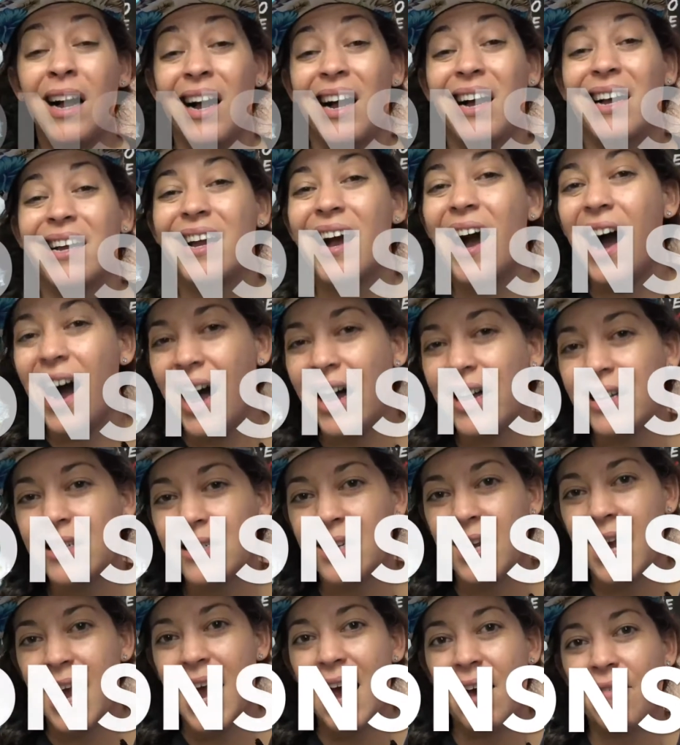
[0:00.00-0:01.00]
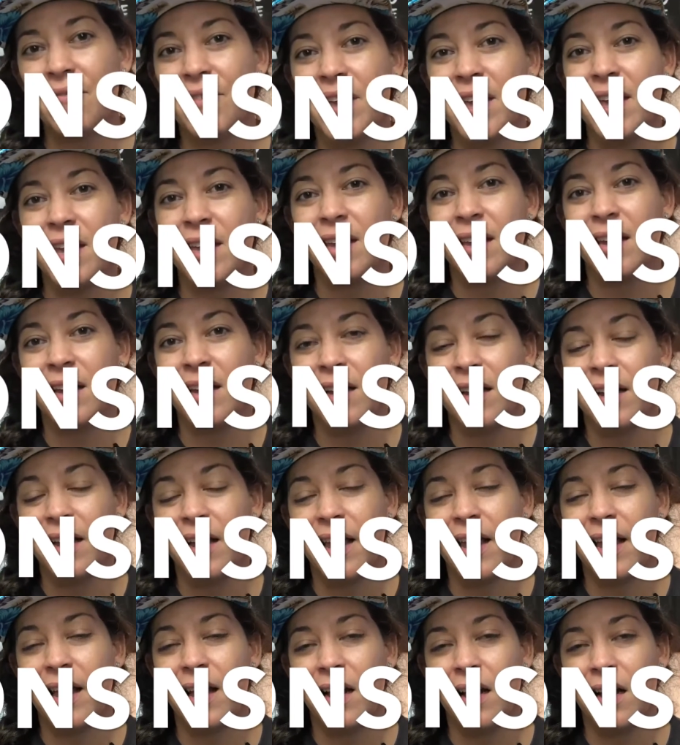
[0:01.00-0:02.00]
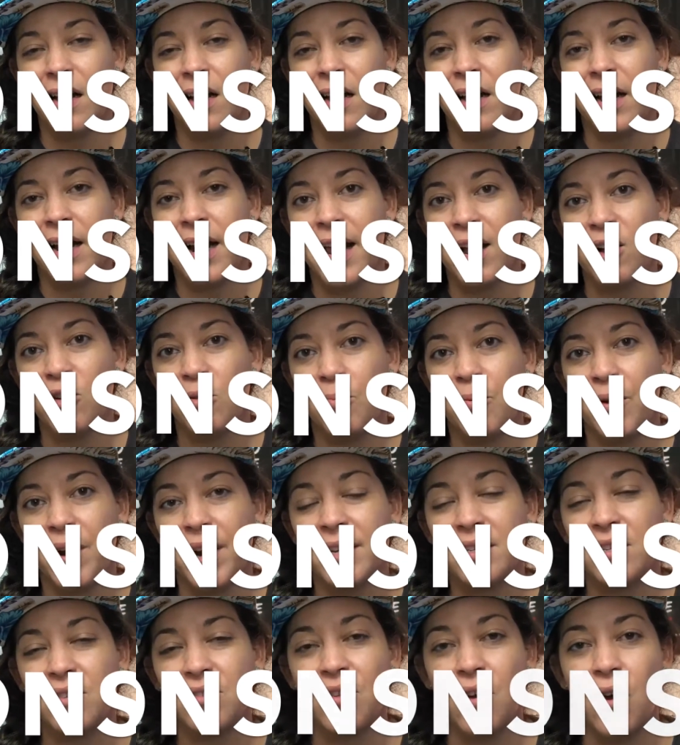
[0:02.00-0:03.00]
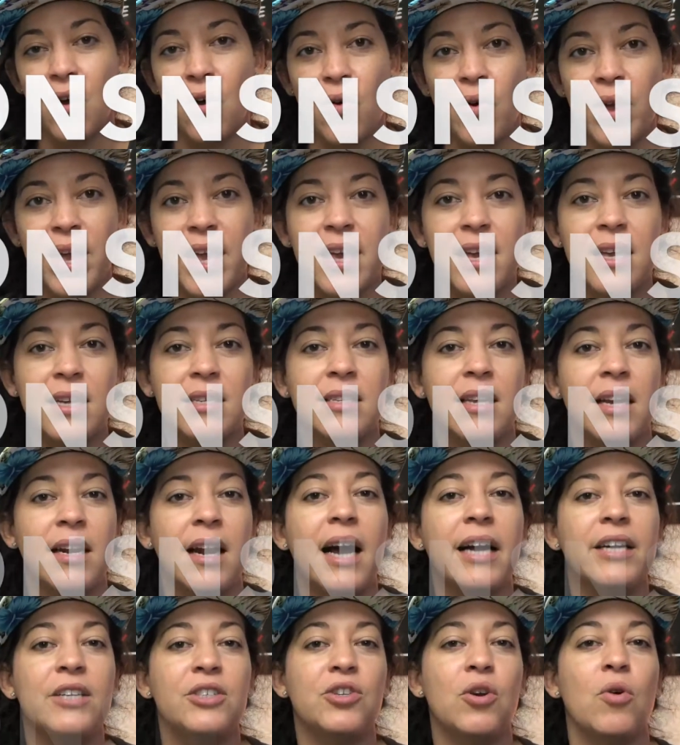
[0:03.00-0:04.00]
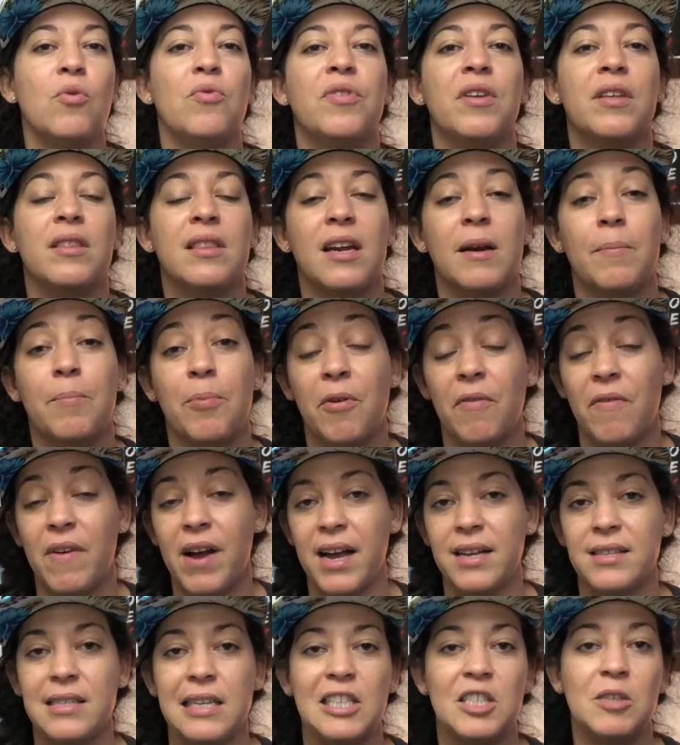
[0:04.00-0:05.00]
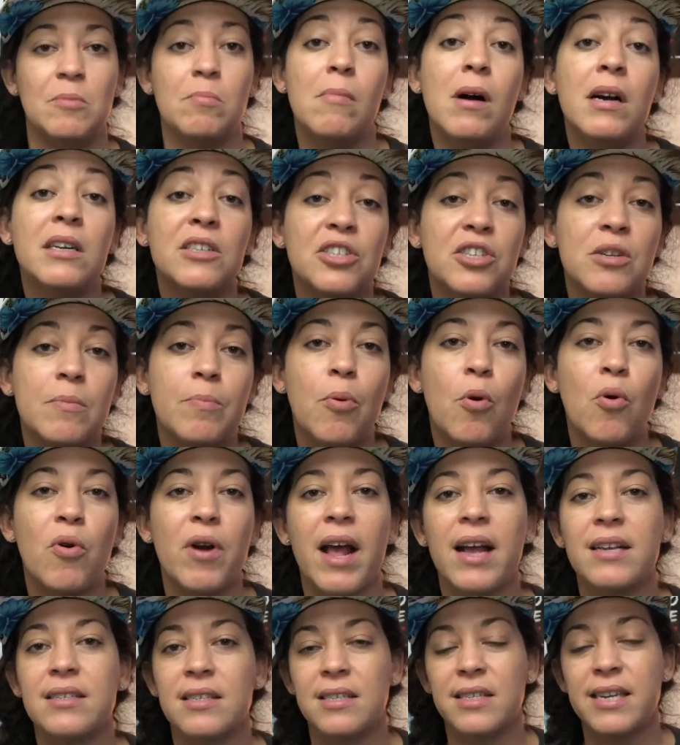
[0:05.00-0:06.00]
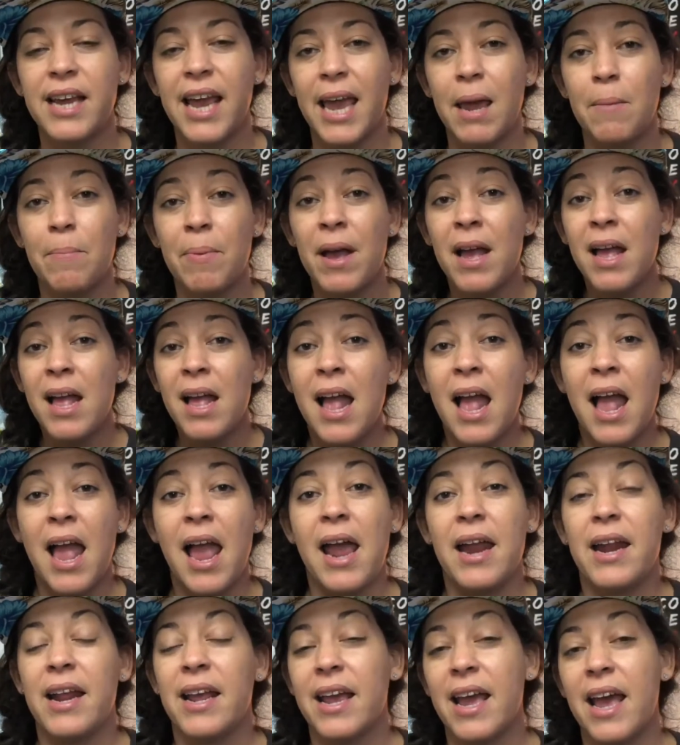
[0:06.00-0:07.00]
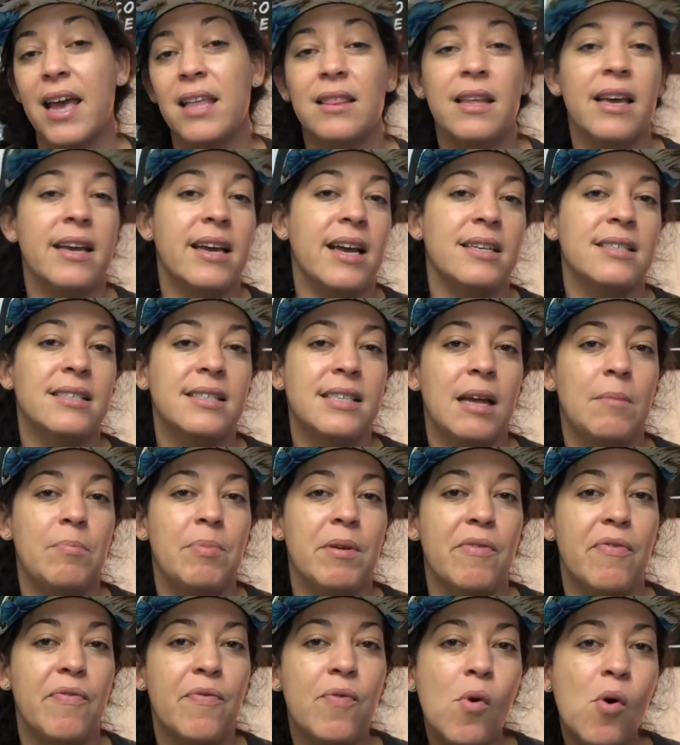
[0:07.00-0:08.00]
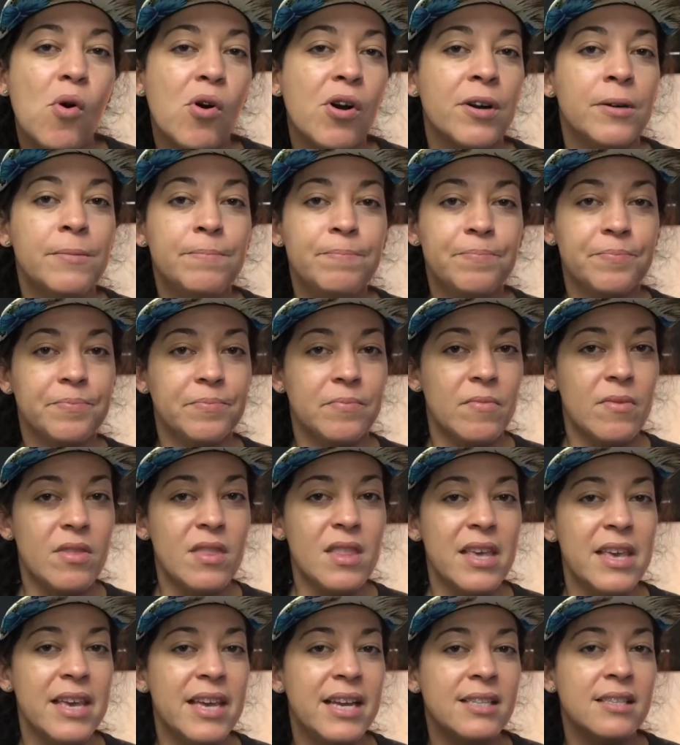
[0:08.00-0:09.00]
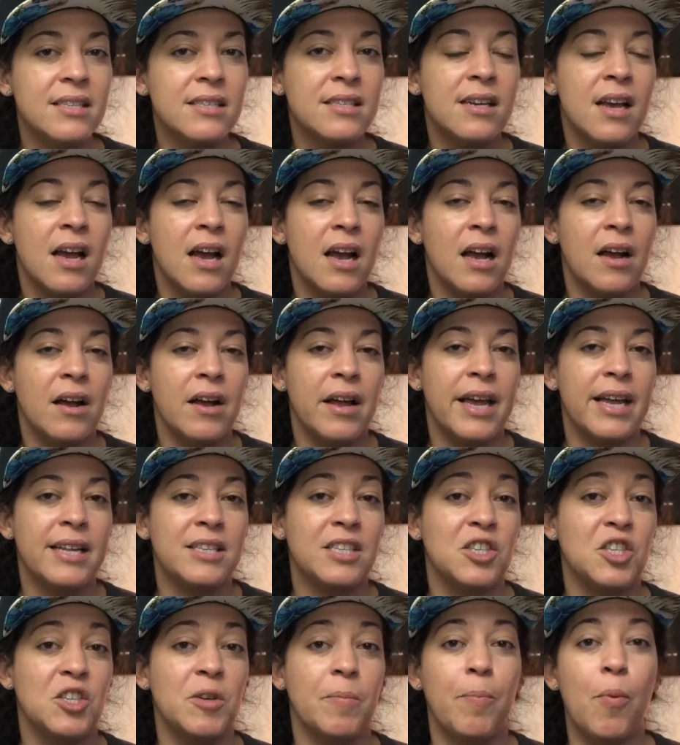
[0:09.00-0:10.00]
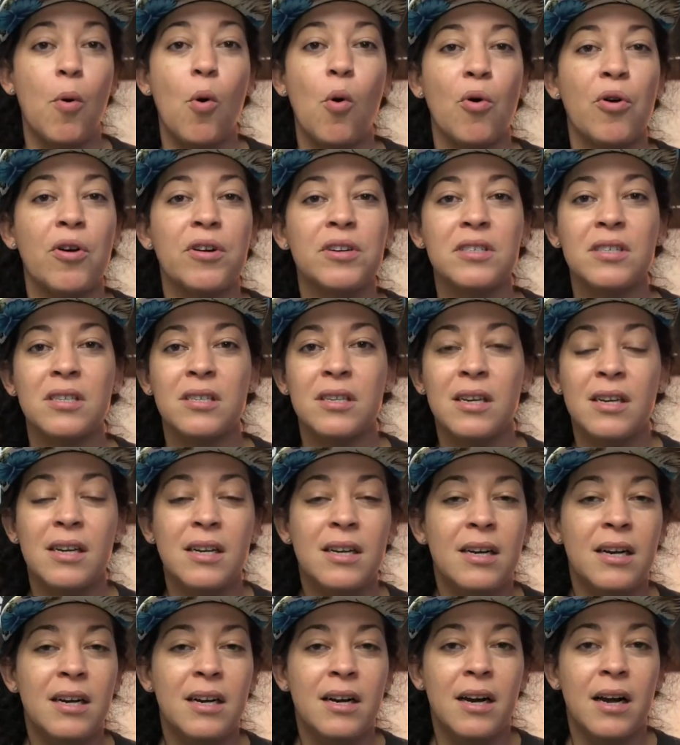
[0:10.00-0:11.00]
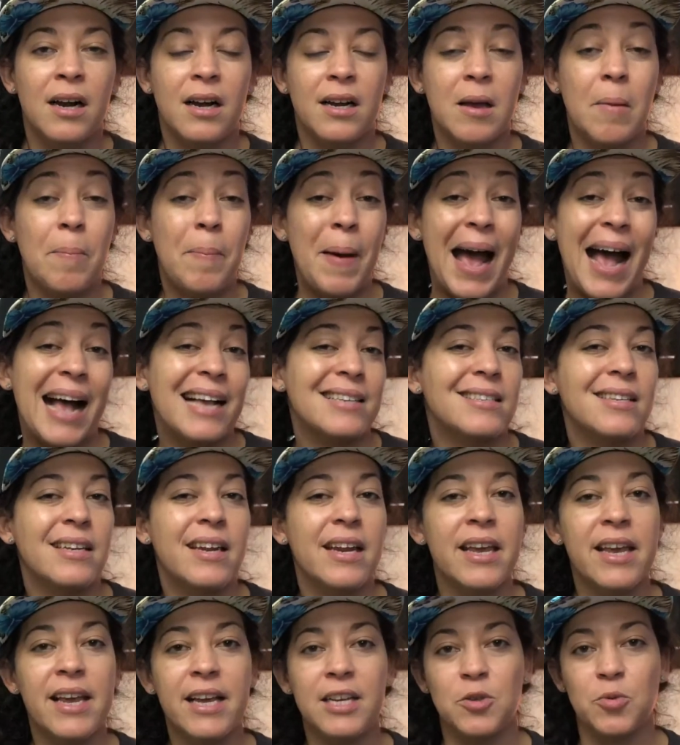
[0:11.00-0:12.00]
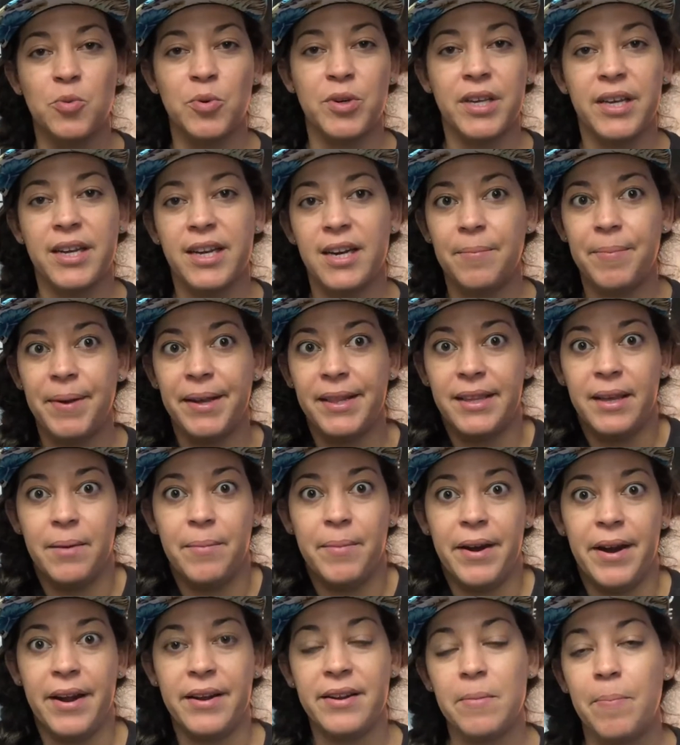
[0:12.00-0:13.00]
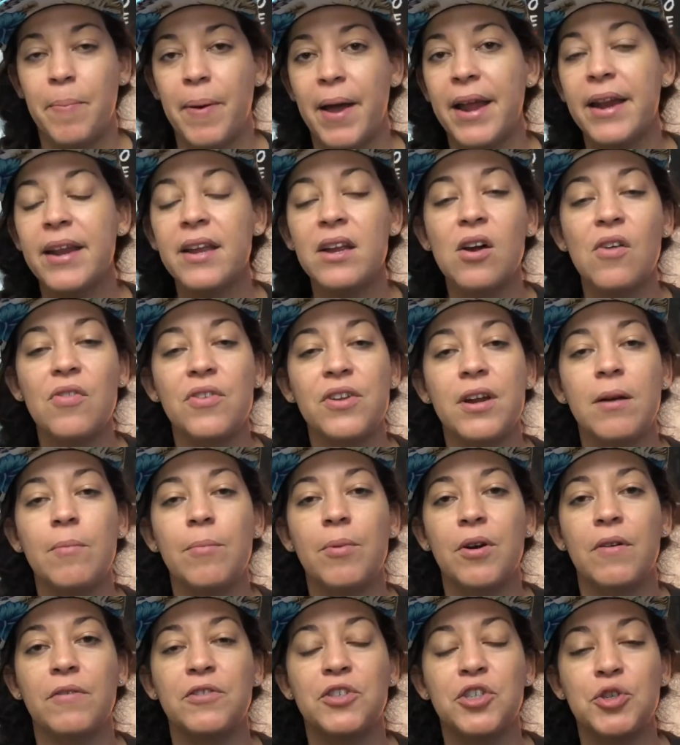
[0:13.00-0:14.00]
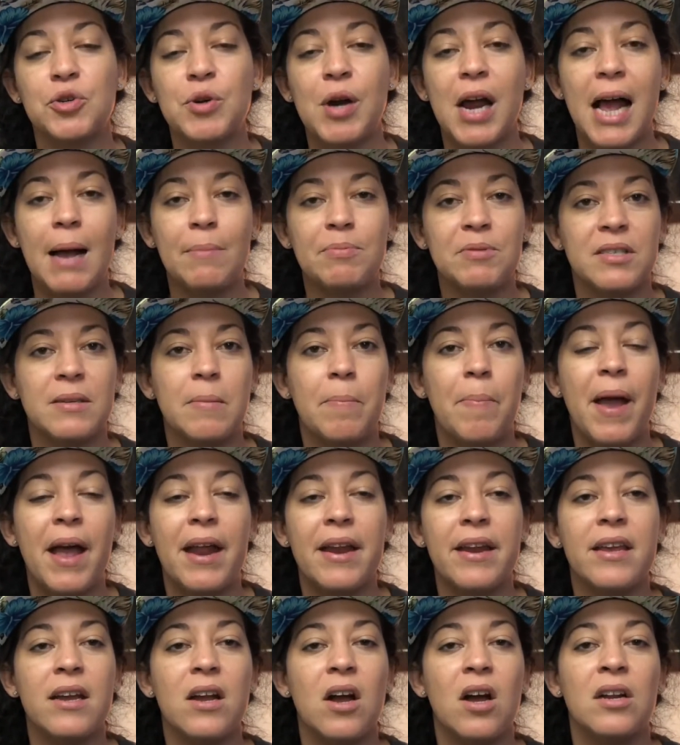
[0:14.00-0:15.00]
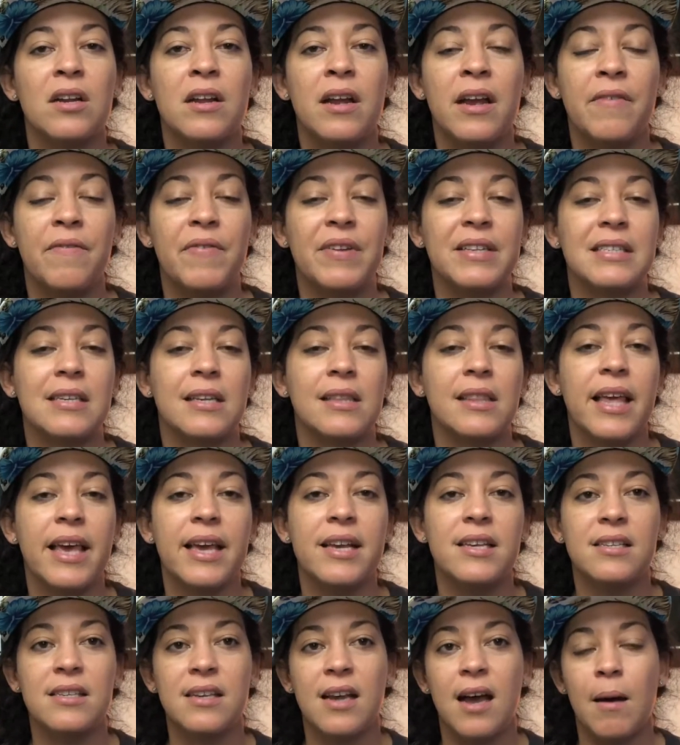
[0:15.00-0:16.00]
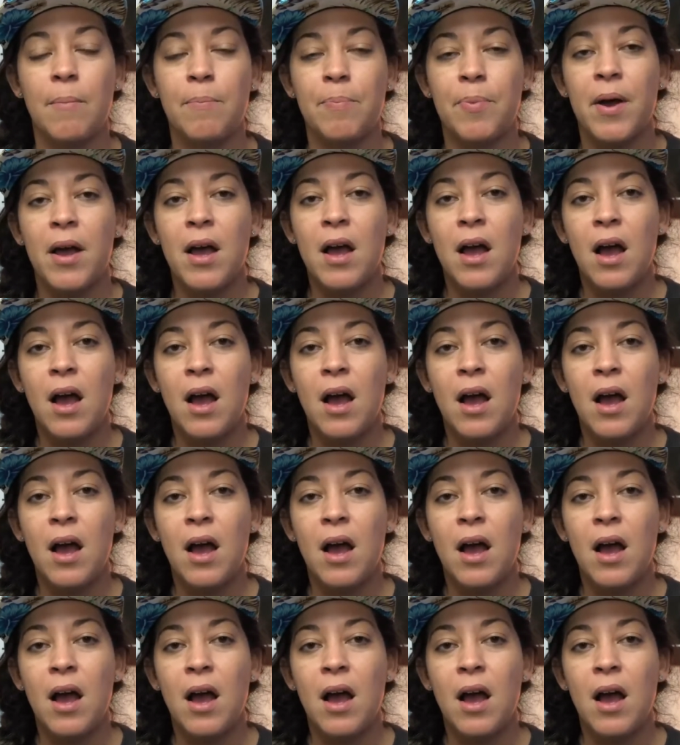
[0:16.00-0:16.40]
A con to having an ankle brace, though, is that I don't think that it provides as much support as a tape. And again, like I said before, its support capacity is really going to be limited depending on the number of straps, depending on if it's a lace up,